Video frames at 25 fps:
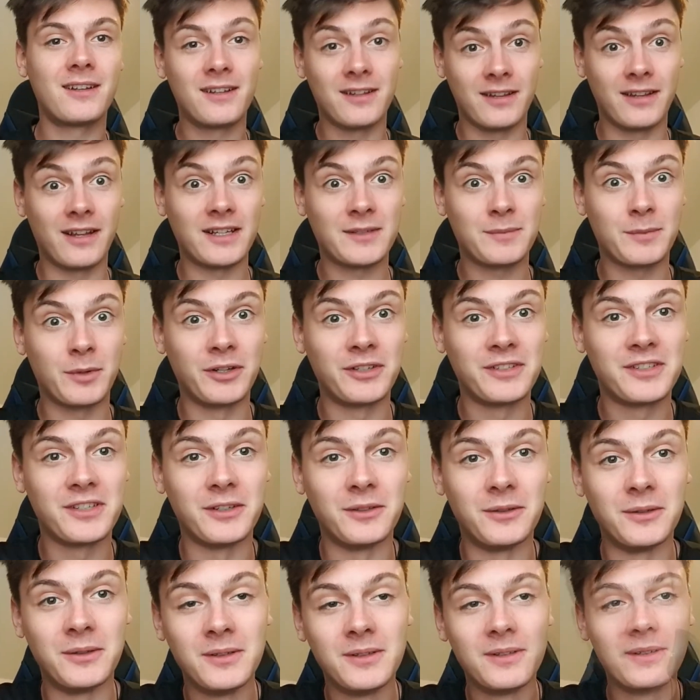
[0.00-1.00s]
That's point
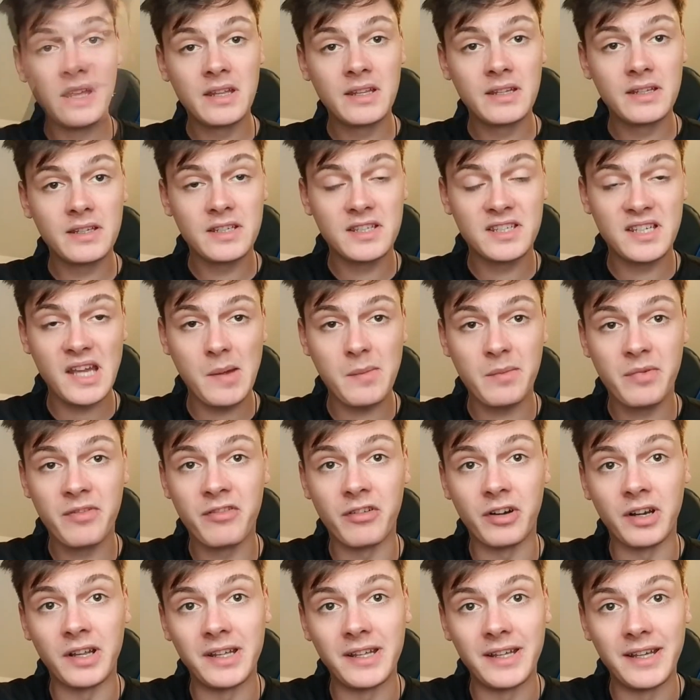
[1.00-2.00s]
2. Step
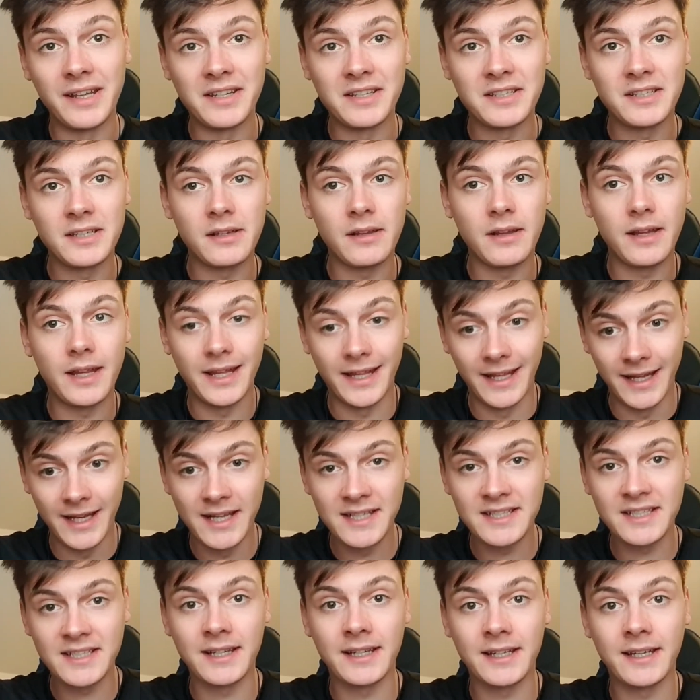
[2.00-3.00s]
3 is
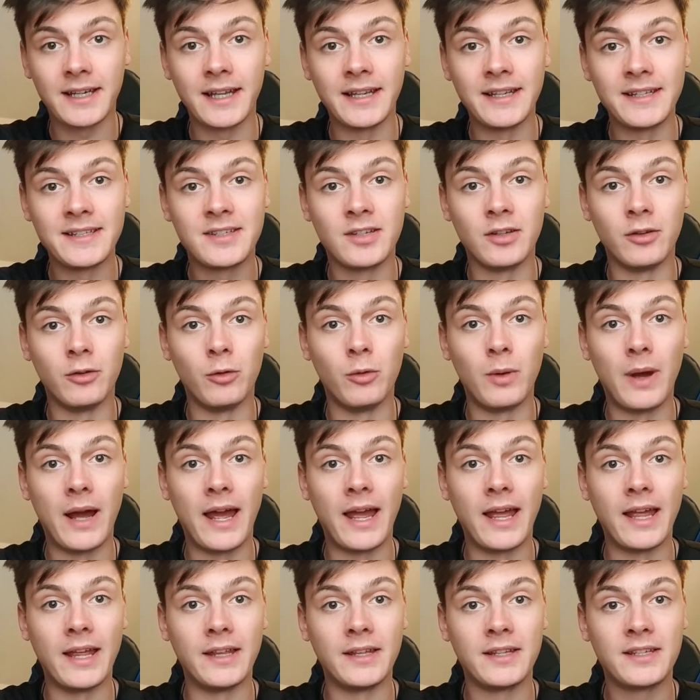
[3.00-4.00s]
easing into
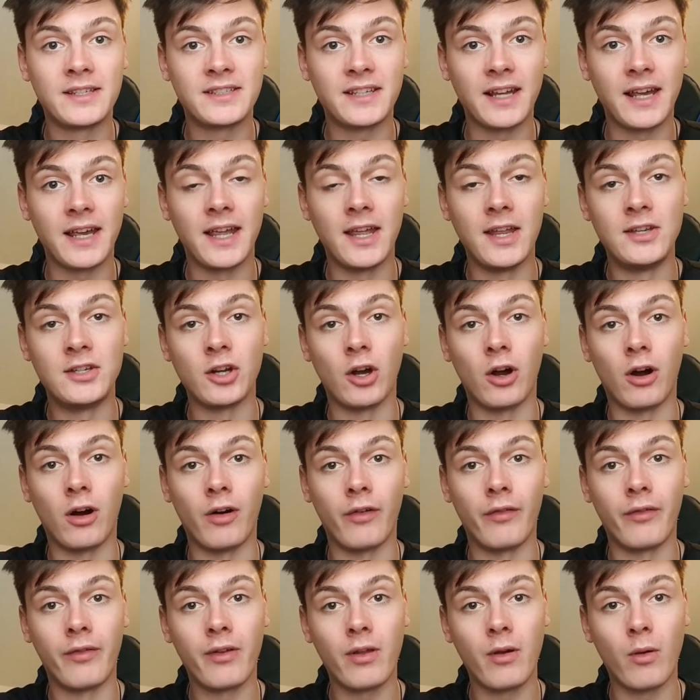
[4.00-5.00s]
a stage
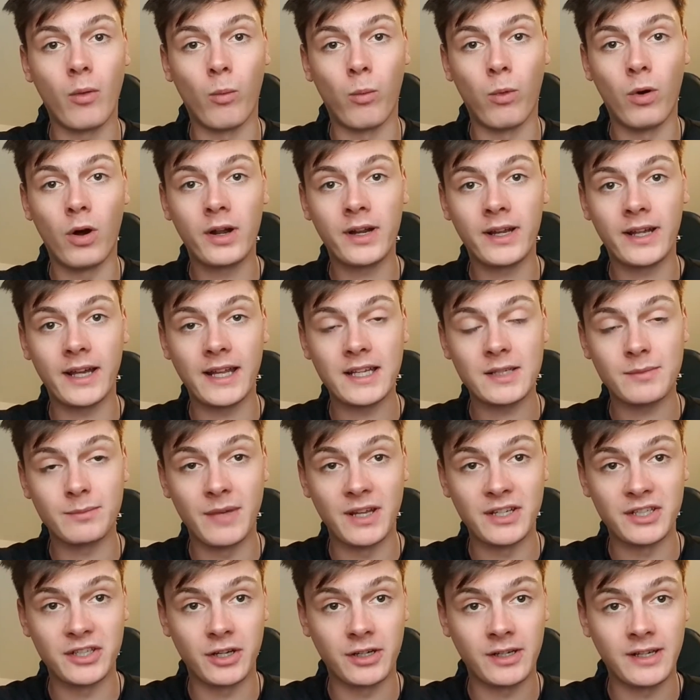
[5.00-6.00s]
of what gets
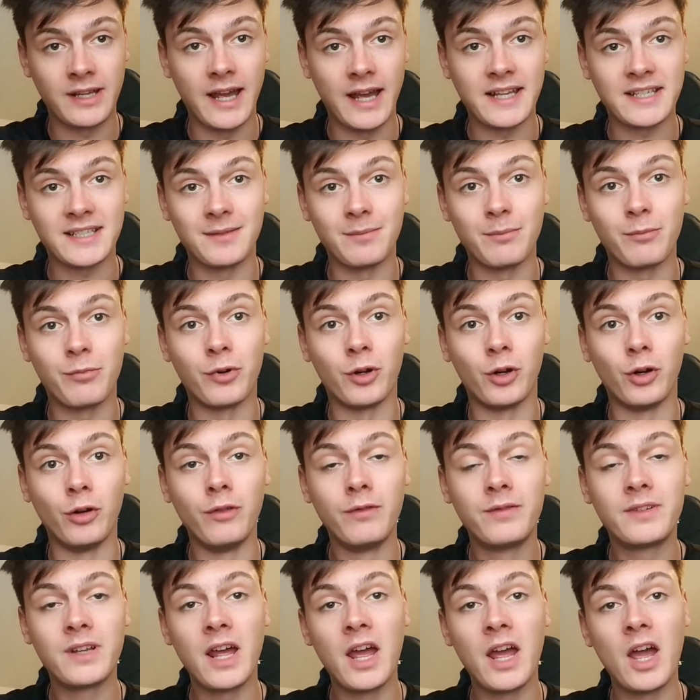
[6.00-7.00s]
measured gets
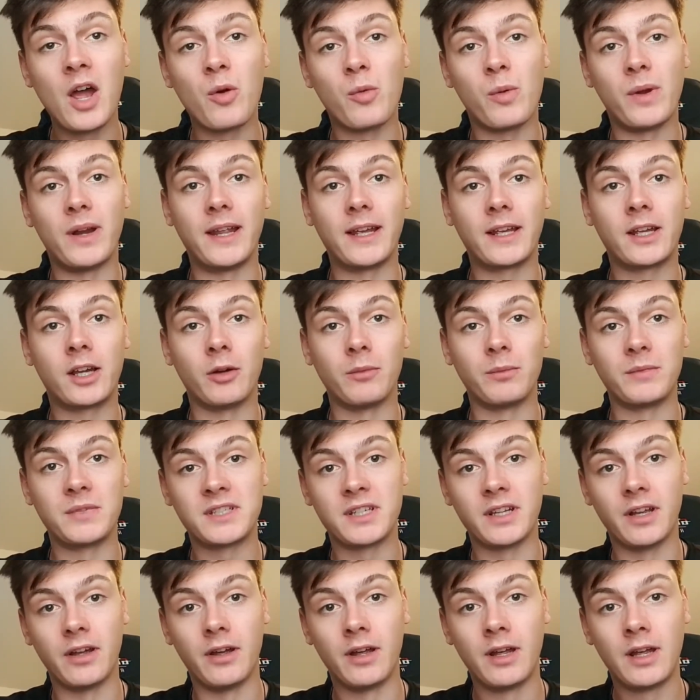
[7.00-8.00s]
improved when it comes
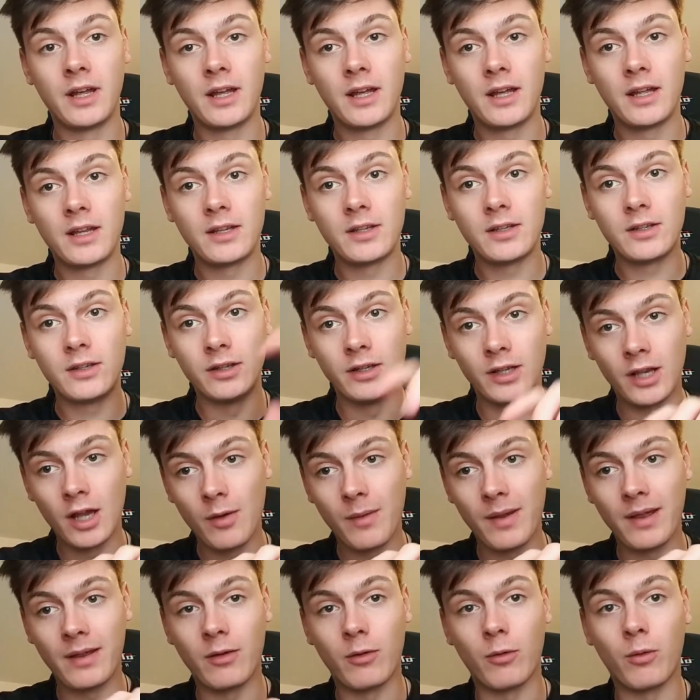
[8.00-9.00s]
to
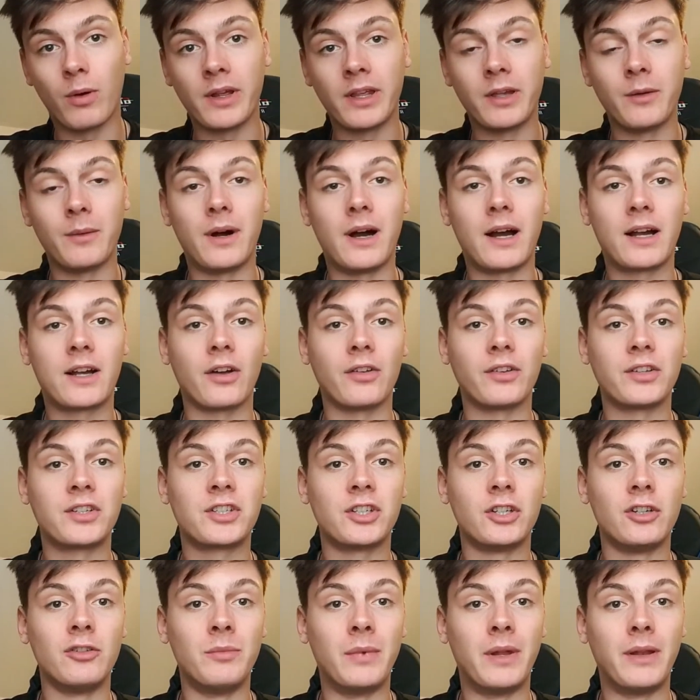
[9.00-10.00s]
knowing what you are
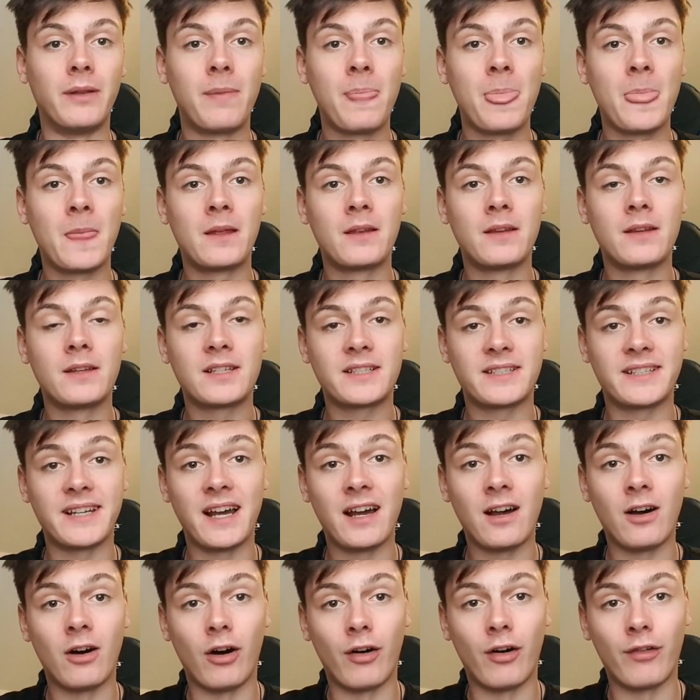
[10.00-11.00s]
consuming.
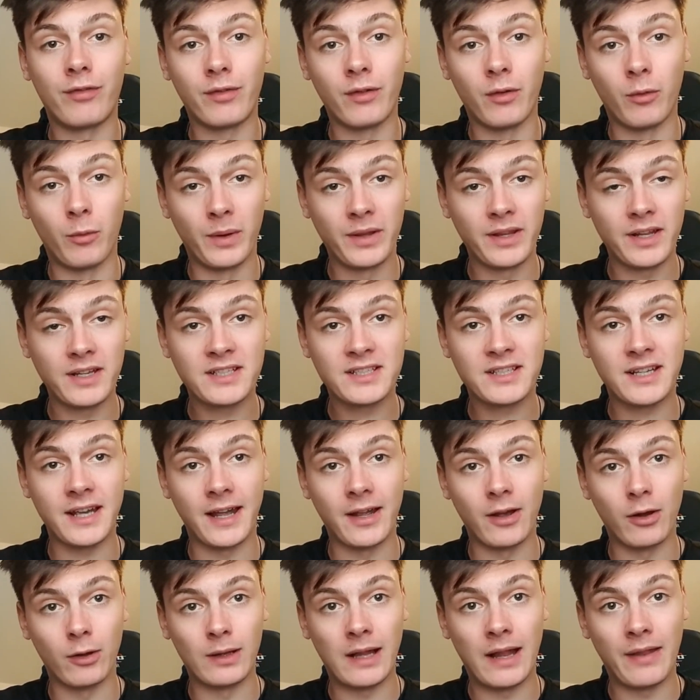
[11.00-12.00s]
Start off with a
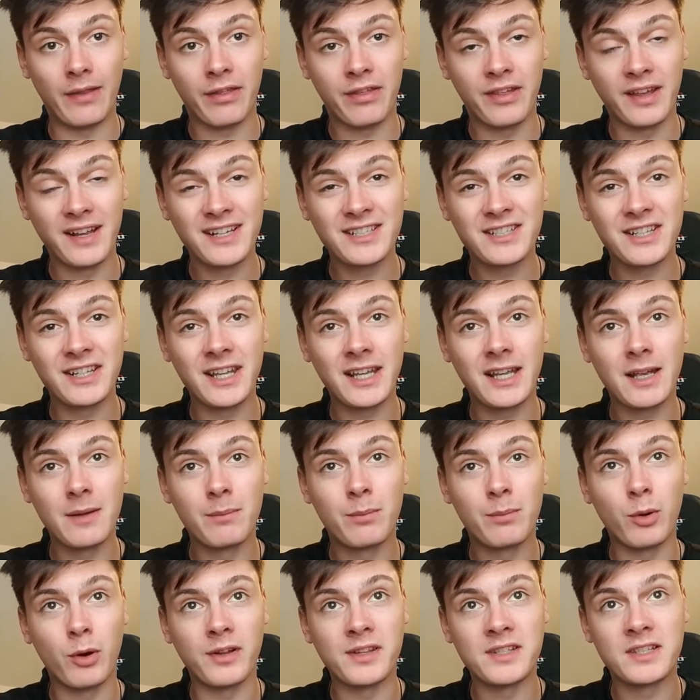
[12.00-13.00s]
scale and things that you can
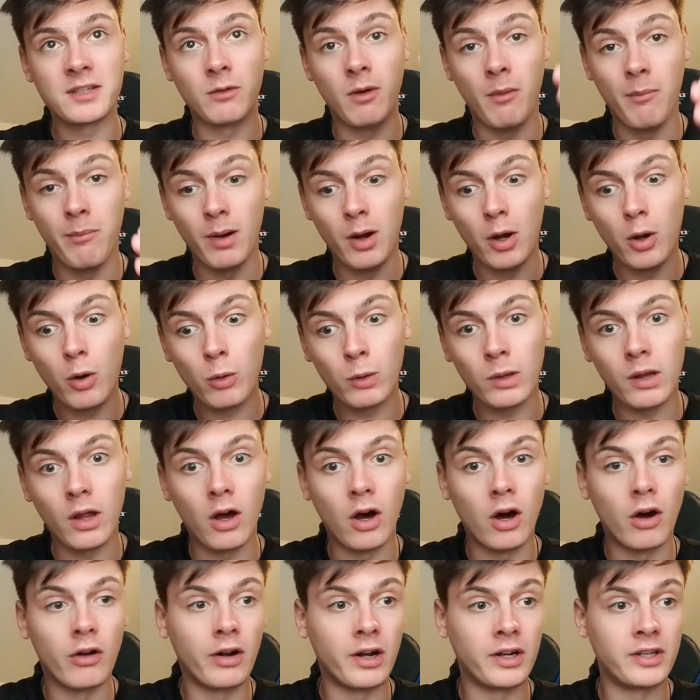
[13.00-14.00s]
put into a bowl
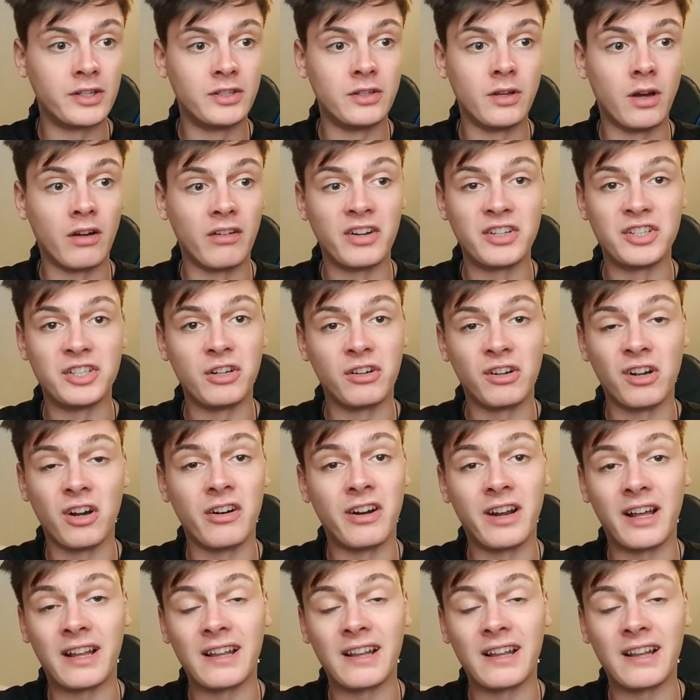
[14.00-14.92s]
or a jug or a